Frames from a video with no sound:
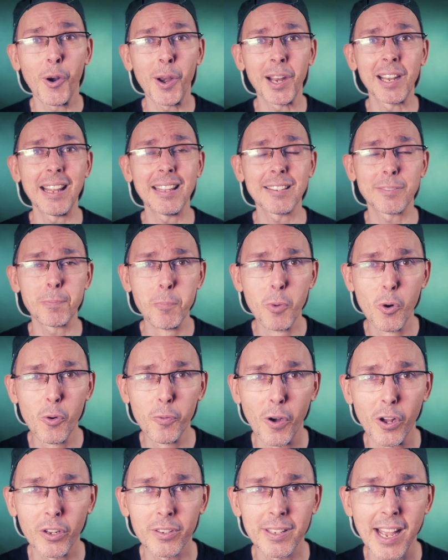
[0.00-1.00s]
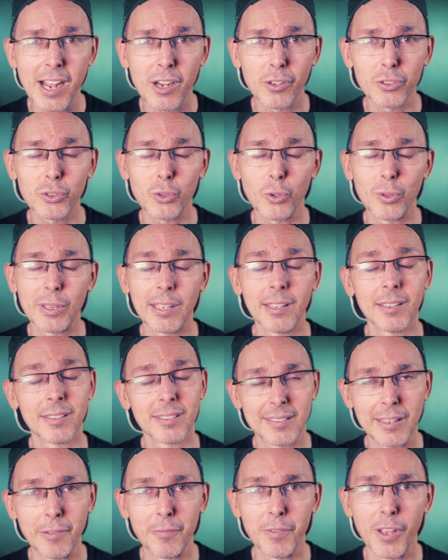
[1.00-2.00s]
All right, let's move on now to the
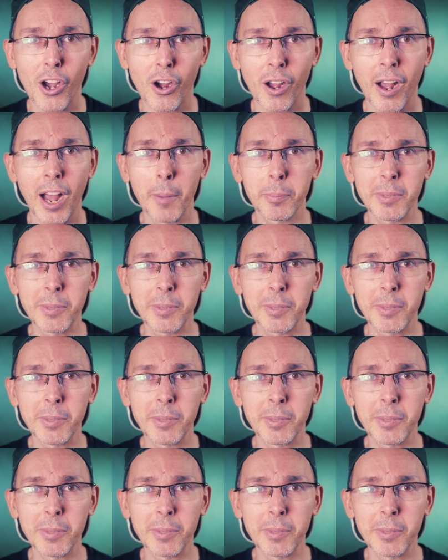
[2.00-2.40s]
Steam VR